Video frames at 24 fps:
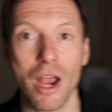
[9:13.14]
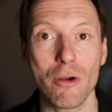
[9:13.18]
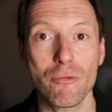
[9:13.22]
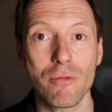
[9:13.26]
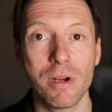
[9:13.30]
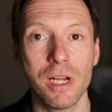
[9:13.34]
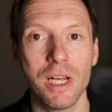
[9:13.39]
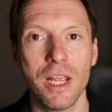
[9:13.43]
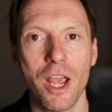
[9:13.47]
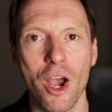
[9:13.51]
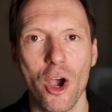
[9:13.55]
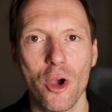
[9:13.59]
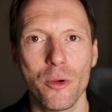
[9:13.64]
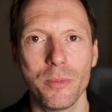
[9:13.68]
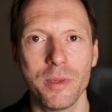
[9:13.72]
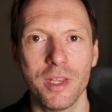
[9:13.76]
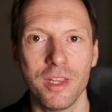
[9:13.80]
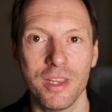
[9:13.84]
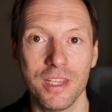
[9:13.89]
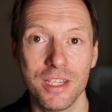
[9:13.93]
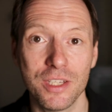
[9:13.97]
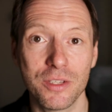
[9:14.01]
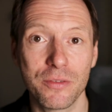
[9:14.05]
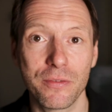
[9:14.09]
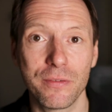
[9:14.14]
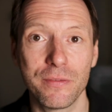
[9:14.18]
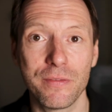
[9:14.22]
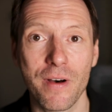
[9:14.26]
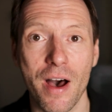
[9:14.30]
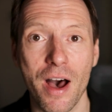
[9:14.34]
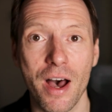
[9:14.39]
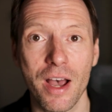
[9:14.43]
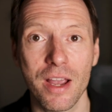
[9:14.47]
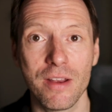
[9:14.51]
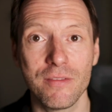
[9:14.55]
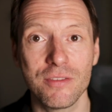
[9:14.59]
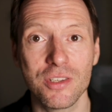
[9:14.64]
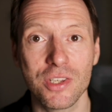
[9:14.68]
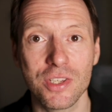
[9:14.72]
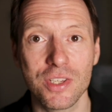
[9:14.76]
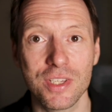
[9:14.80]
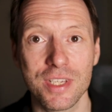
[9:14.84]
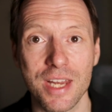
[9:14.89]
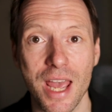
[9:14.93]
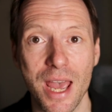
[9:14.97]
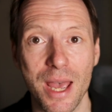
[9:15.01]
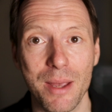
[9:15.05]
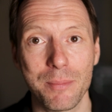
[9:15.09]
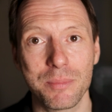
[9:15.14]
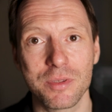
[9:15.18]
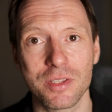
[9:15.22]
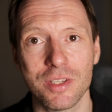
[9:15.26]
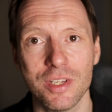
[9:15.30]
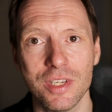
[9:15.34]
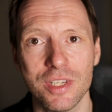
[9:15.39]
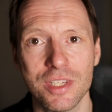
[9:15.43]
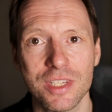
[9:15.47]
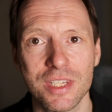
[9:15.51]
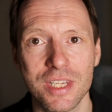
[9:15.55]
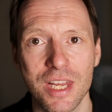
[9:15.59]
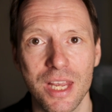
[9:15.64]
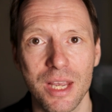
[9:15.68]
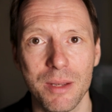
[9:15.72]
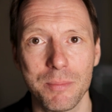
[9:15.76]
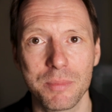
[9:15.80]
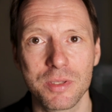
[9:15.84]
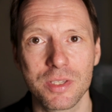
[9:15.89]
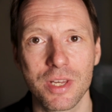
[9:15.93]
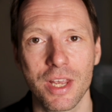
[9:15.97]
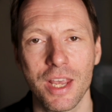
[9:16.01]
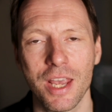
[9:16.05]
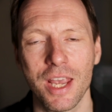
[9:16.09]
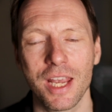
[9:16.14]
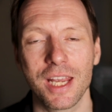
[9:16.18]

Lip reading: I really hope that these 5 steps and tips